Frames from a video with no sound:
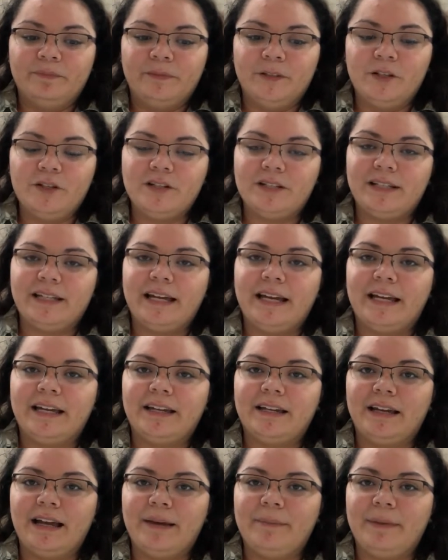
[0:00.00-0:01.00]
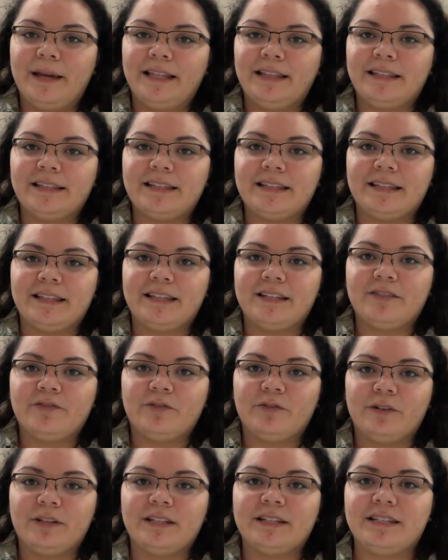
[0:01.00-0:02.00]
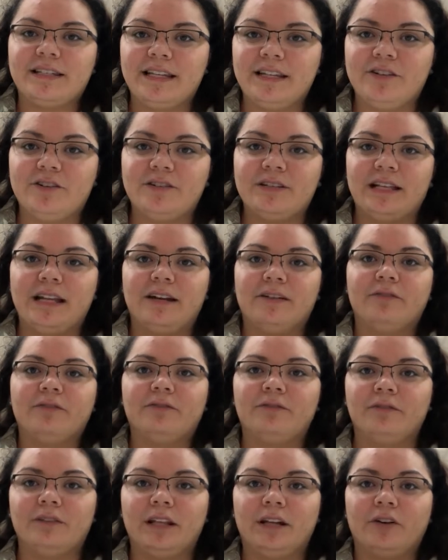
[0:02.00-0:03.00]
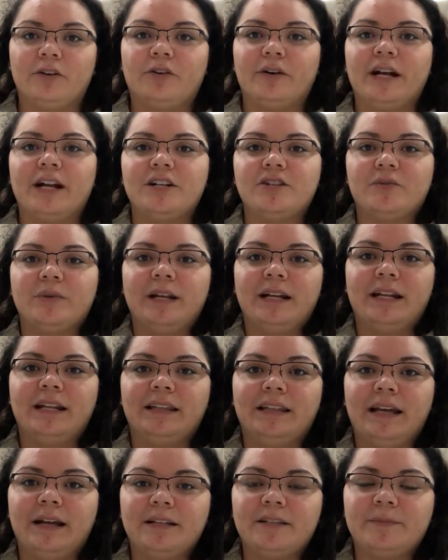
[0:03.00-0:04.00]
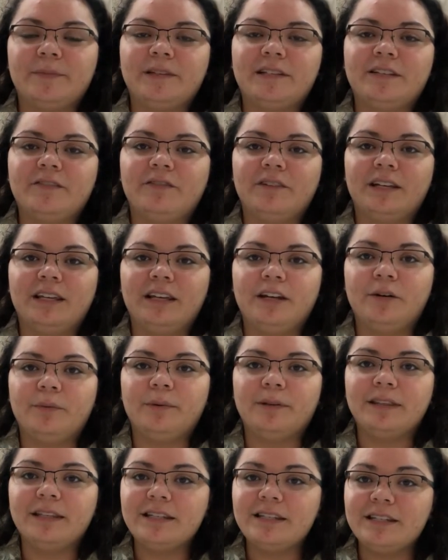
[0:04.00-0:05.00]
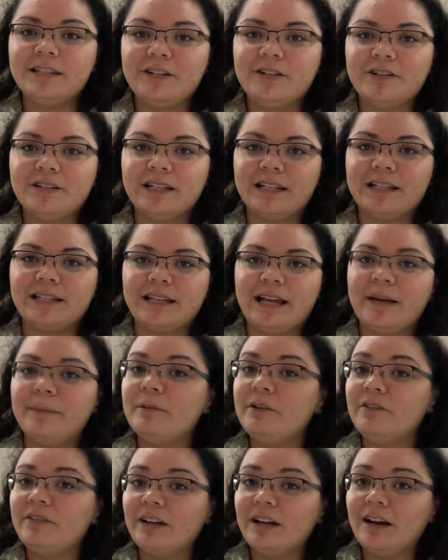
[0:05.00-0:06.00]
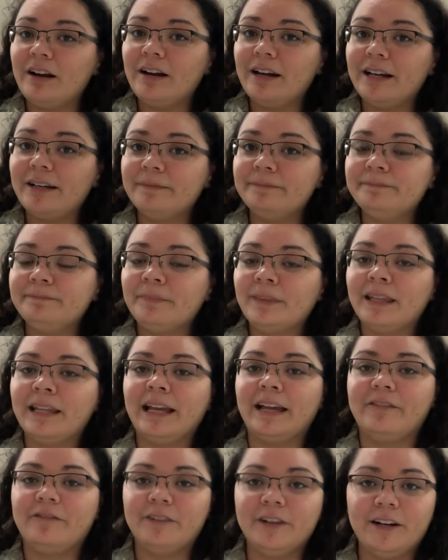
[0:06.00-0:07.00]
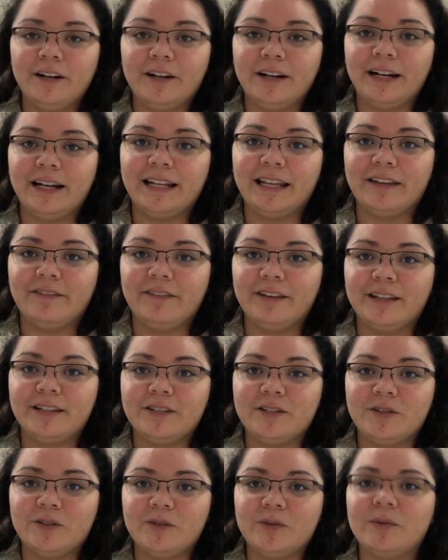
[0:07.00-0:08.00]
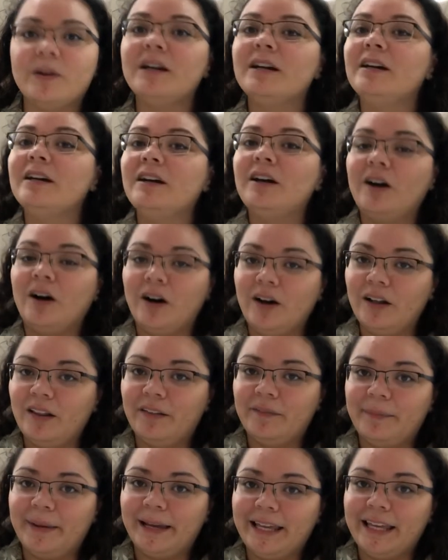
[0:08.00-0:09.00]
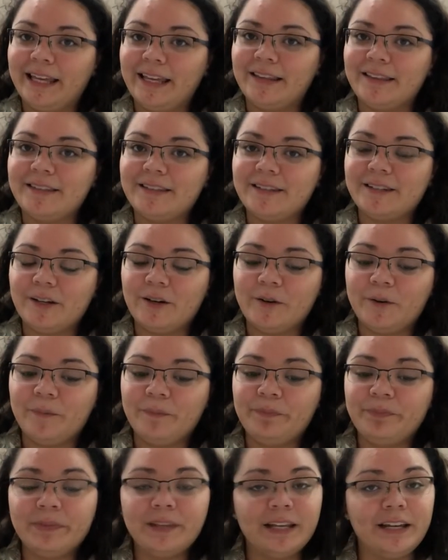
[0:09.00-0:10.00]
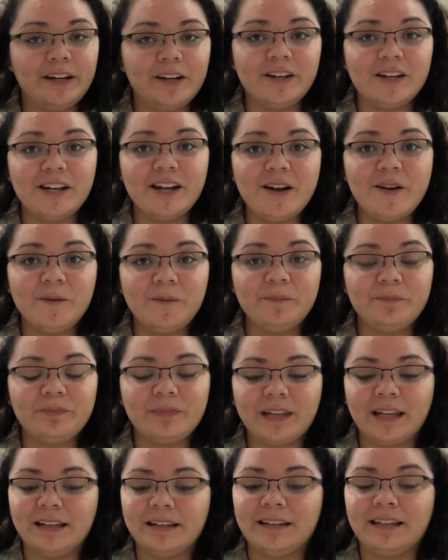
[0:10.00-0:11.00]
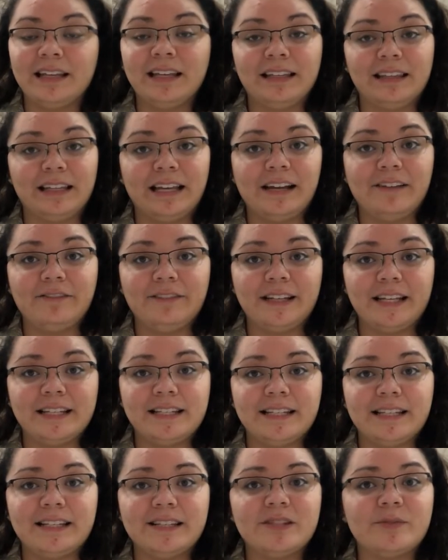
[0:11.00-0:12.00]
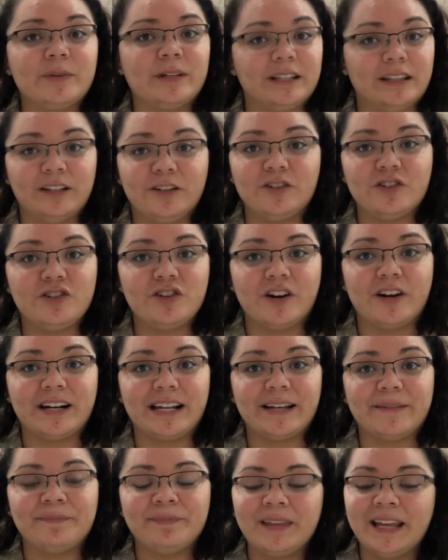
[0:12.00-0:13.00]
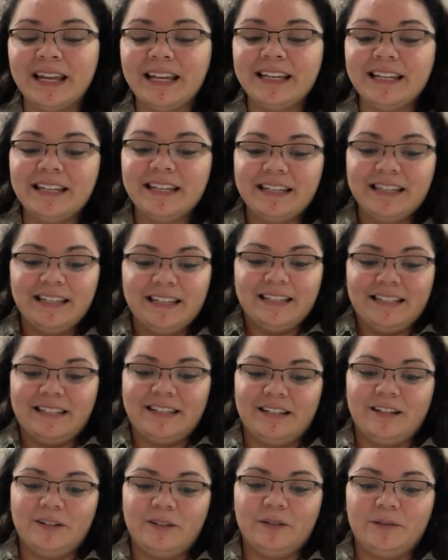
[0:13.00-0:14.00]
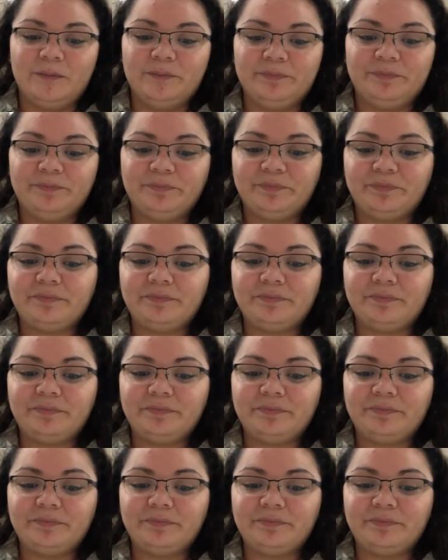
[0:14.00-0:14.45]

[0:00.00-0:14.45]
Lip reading: Usually I make this list for the seniors that are graduating that specific year, but this year, since I'm moving on, I figured I'd give it to all of my kids. So here you go, life lessons with Lil Shawty. So